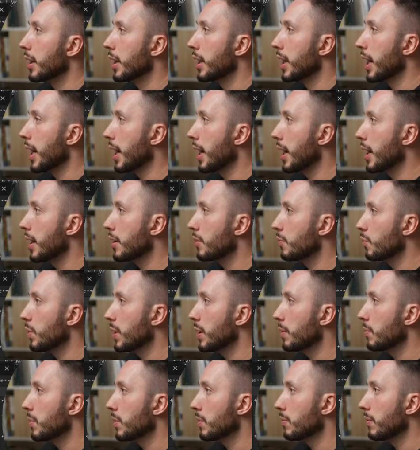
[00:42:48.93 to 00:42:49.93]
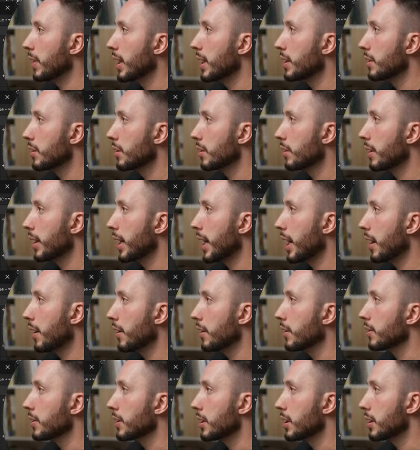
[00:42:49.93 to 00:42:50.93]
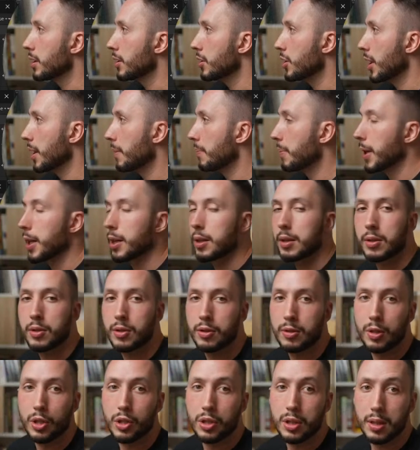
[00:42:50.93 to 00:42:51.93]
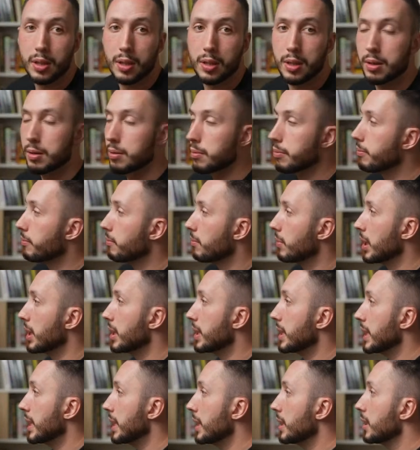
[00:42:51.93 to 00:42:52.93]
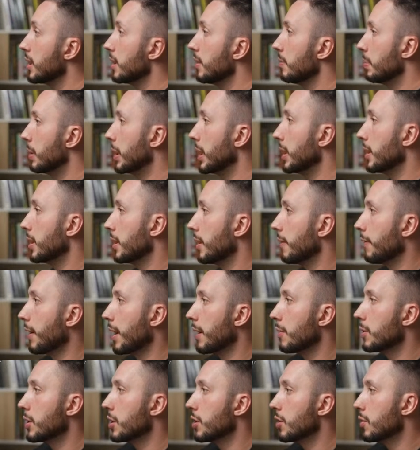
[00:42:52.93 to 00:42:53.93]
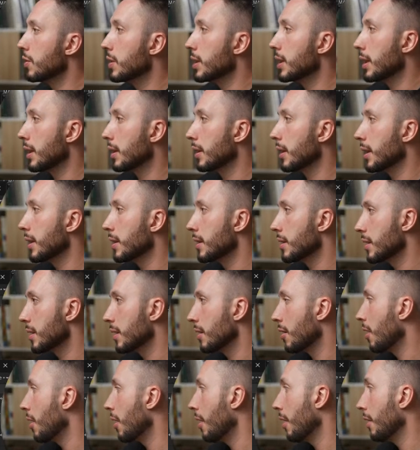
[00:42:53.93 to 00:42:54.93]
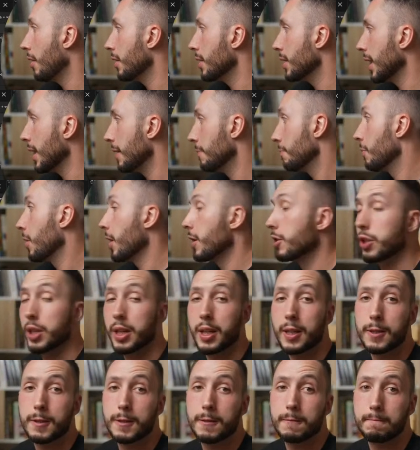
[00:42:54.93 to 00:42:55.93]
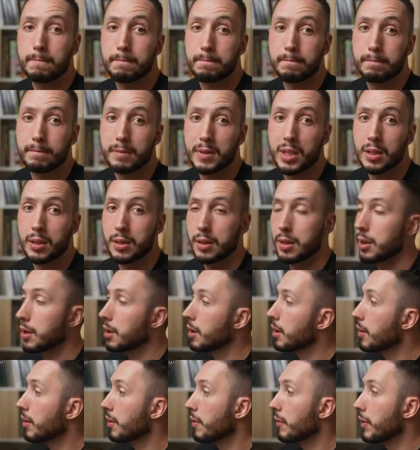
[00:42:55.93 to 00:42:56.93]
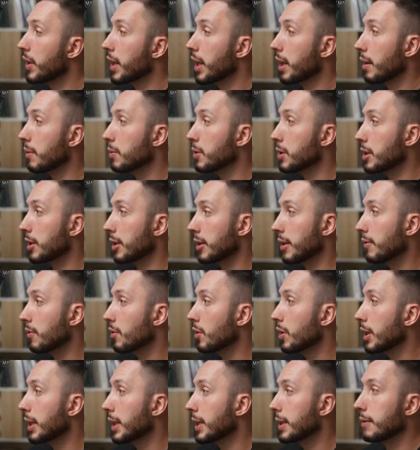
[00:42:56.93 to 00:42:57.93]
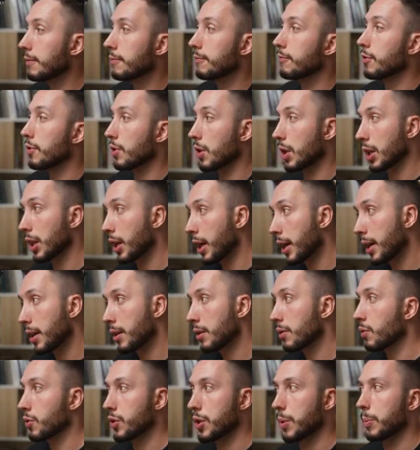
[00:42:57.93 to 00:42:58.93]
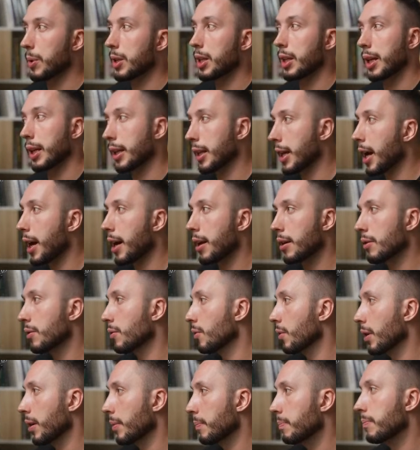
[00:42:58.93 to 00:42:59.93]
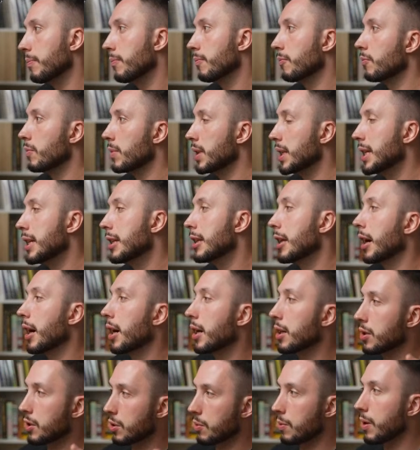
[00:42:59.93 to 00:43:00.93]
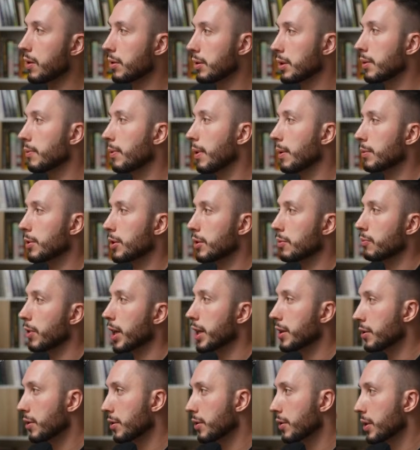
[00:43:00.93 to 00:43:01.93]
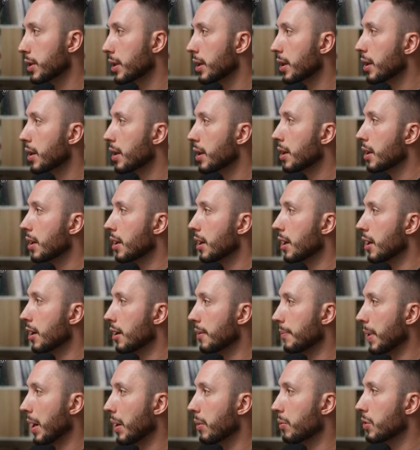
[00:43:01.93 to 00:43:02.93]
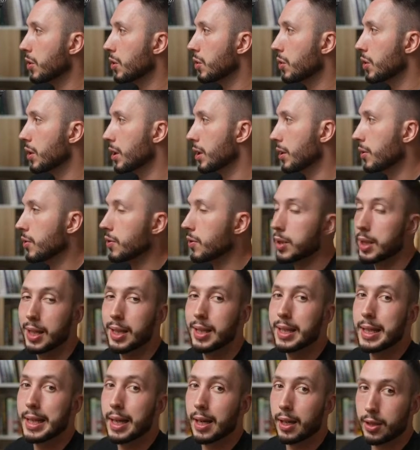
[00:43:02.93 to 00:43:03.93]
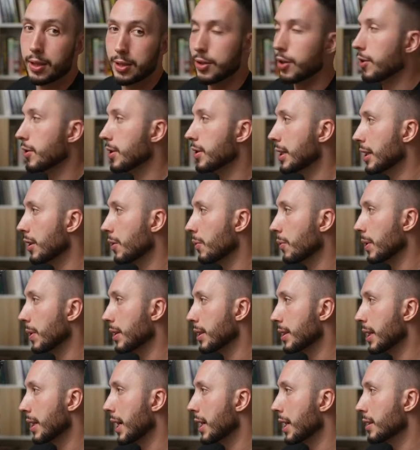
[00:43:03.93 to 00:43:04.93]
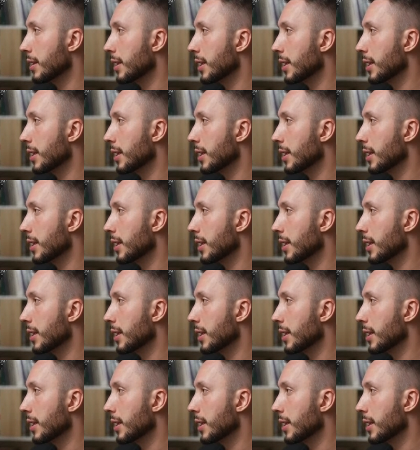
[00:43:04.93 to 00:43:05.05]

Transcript: And we will render out JPEGs just because it's easy, but if I was using this on a project that I was delivering for a client or something like that, or I need the highest quality renders, I would usually use an EXR sequence as